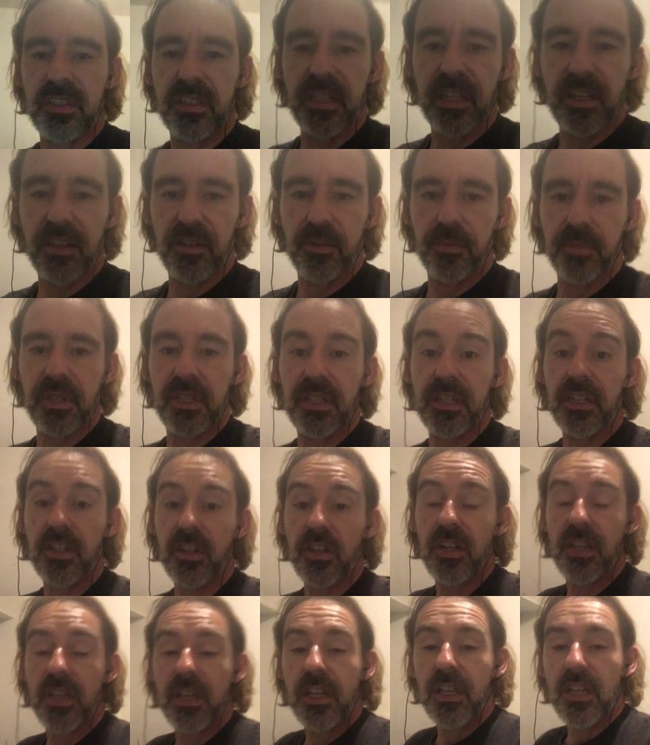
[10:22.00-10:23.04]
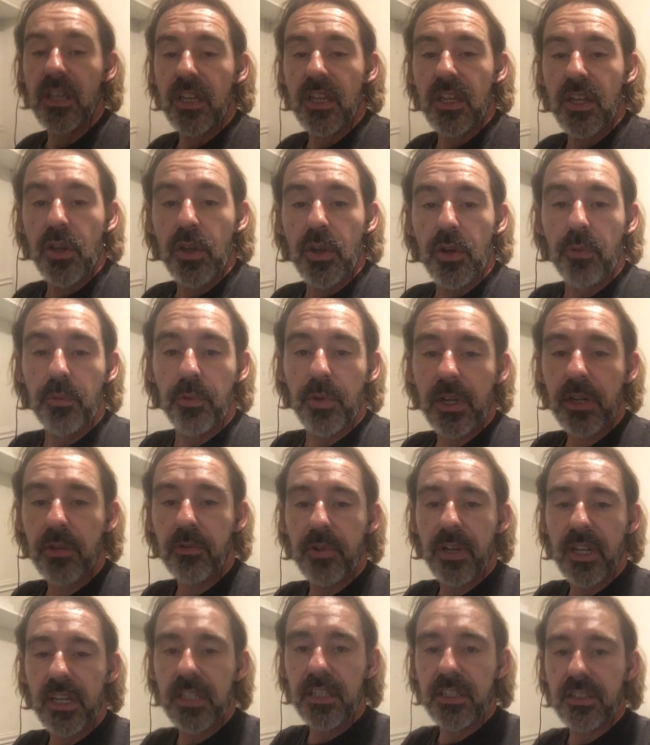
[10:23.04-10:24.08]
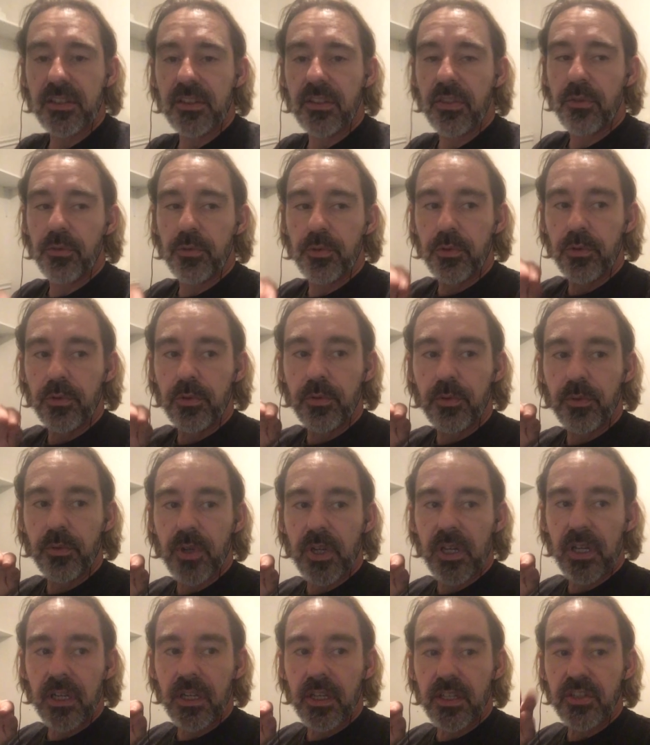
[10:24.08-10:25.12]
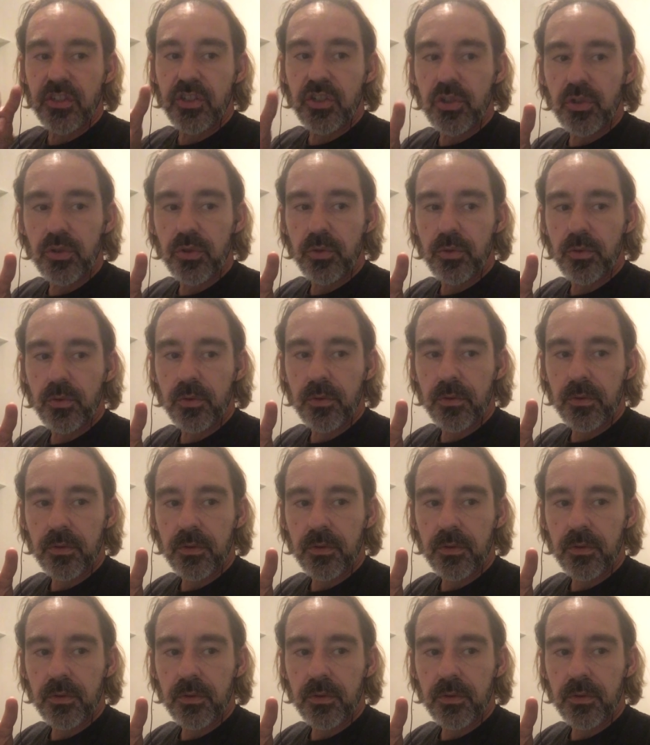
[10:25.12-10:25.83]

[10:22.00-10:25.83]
down a bit here. Rick ran in through two